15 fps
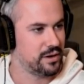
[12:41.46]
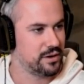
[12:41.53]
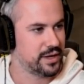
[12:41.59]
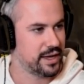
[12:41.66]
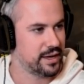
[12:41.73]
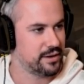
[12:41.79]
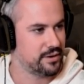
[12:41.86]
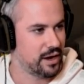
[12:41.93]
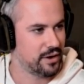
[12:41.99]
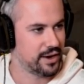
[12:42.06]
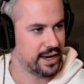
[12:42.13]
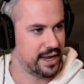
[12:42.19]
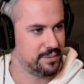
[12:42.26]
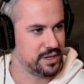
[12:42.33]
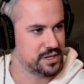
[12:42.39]
okay. All
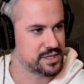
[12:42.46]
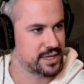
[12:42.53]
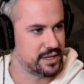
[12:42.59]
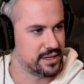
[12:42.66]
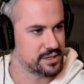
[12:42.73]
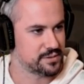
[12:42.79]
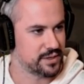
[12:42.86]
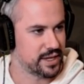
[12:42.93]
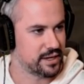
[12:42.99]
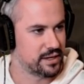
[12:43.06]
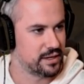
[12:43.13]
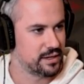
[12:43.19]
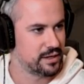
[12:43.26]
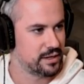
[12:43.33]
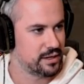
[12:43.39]
right, let me just kill this one then.
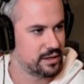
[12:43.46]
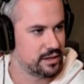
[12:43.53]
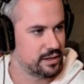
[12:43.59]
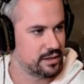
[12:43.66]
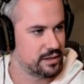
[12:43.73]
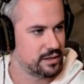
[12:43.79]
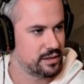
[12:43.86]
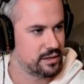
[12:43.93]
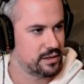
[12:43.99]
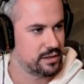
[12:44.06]
It's